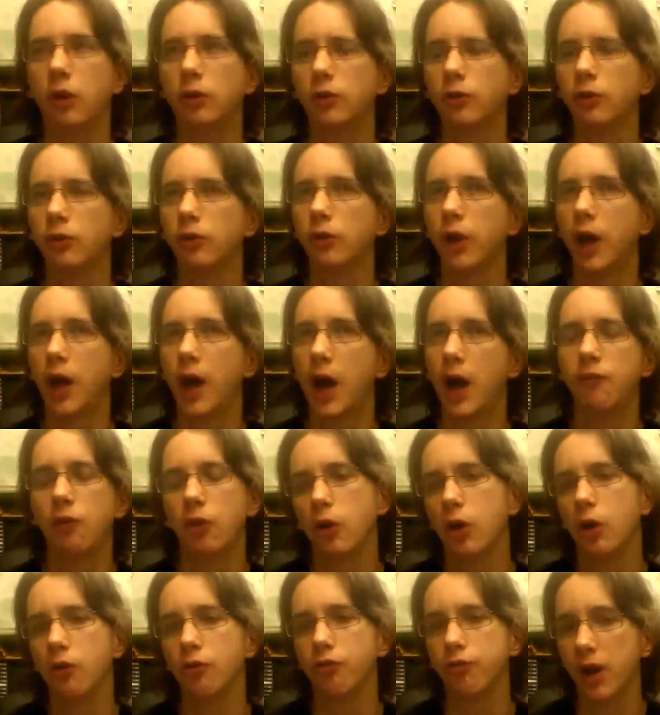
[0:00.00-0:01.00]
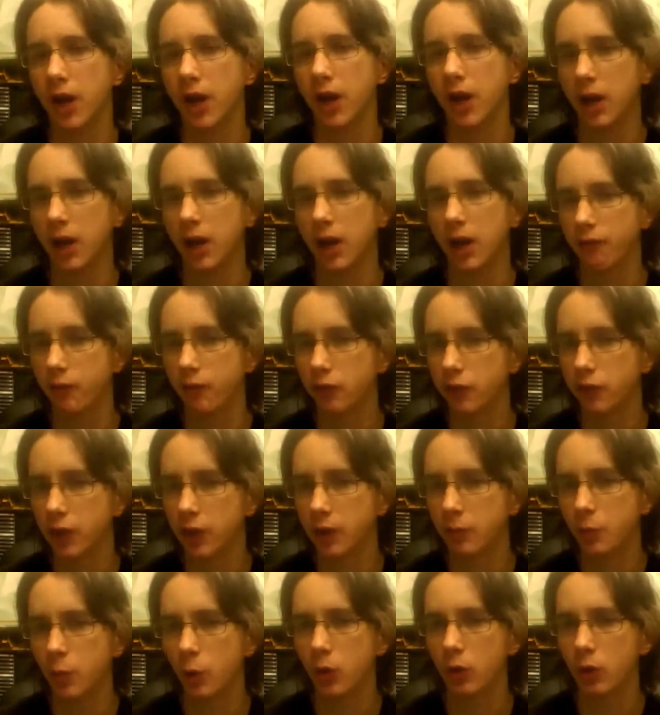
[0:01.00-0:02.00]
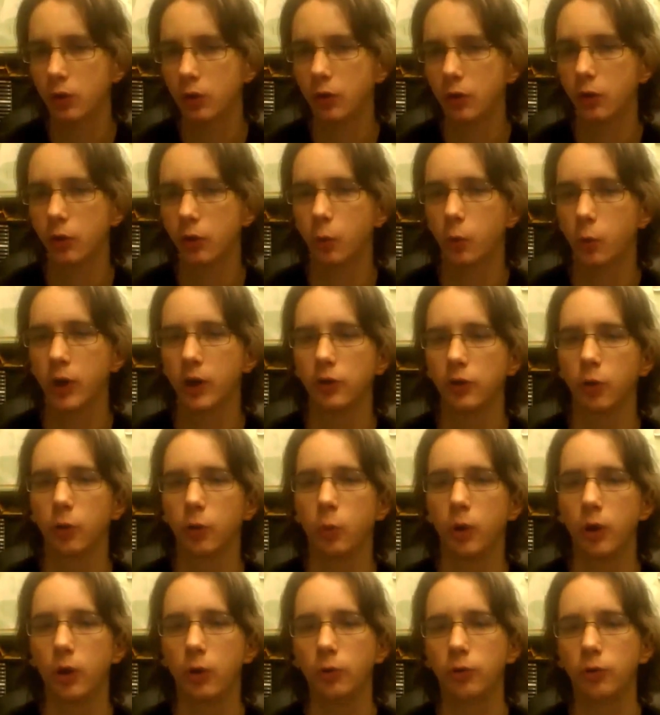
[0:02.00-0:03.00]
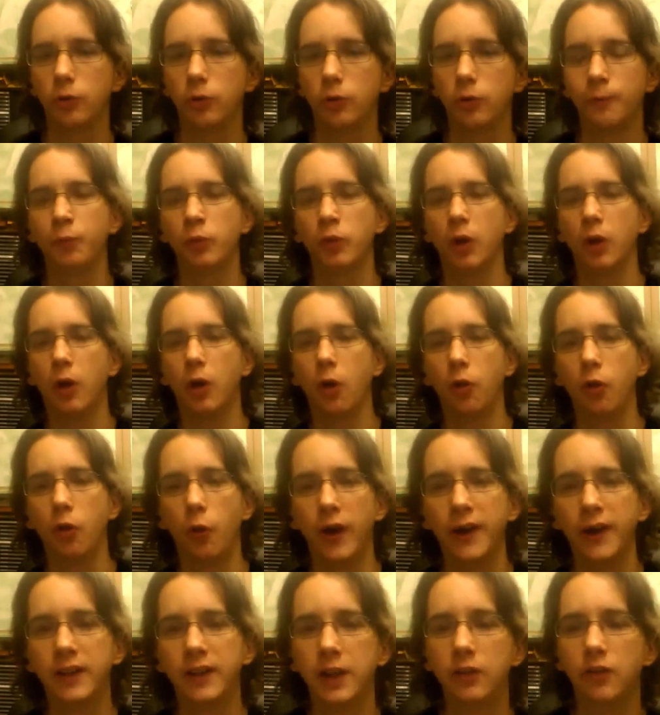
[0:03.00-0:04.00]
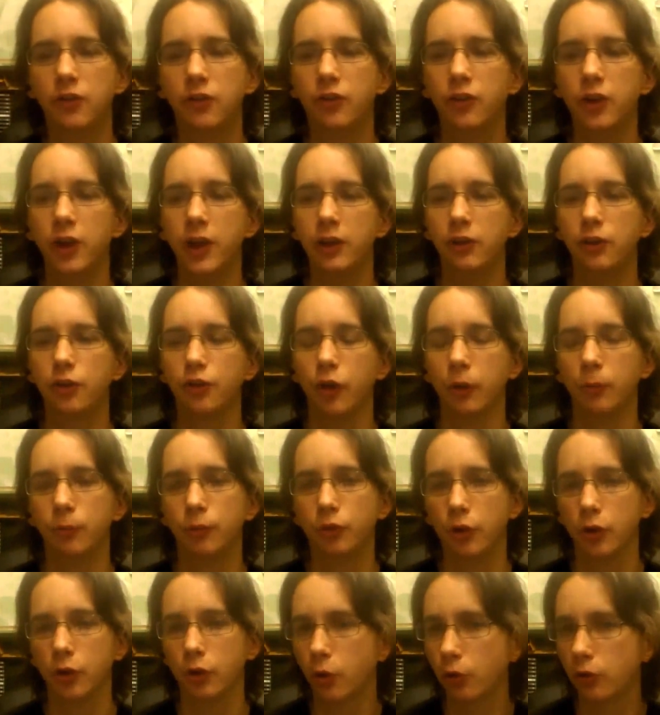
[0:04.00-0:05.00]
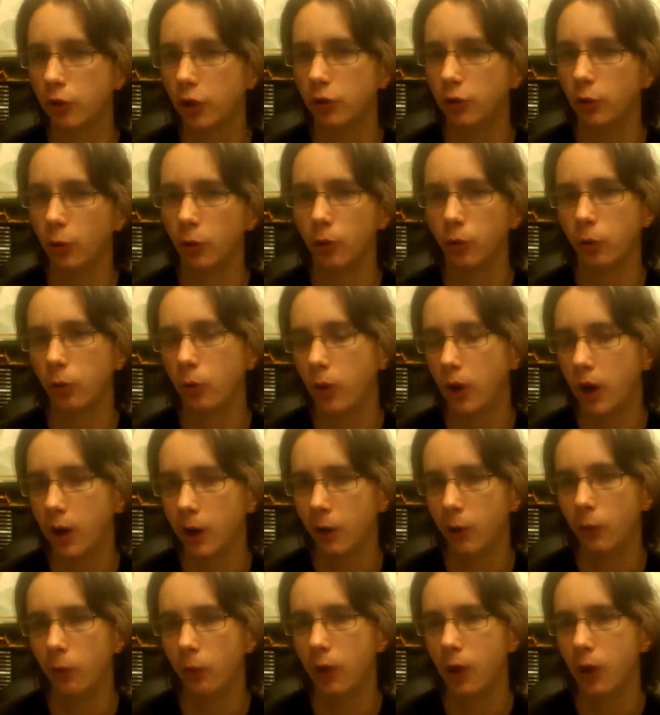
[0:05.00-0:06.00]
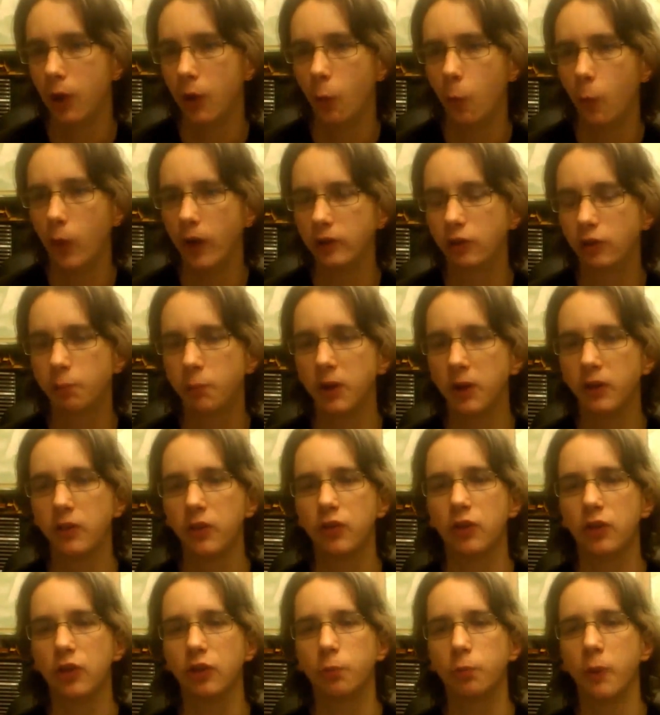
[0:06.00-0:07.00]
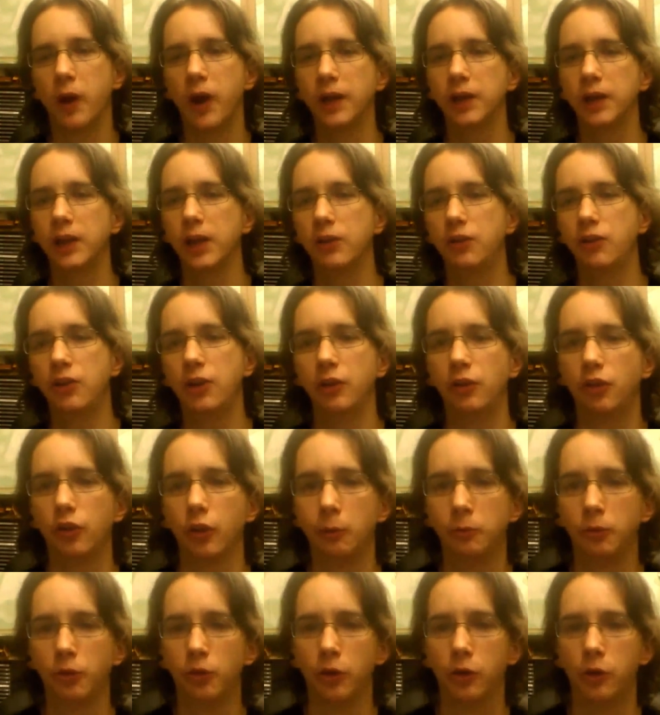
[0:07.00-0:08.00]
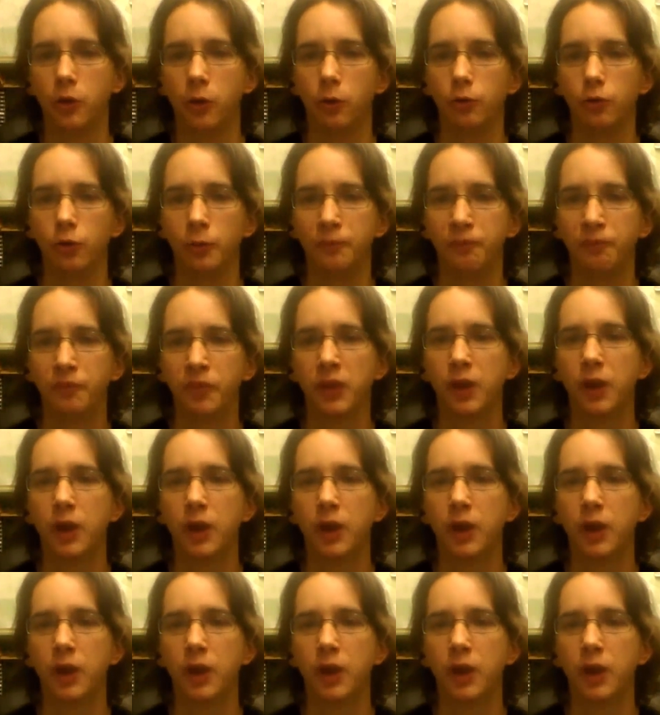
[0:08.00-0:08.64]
doesn't have a lot of relevance anymore to the wider world. Although I did see in some circles, I don't know how widespread this is, but I did see in some circles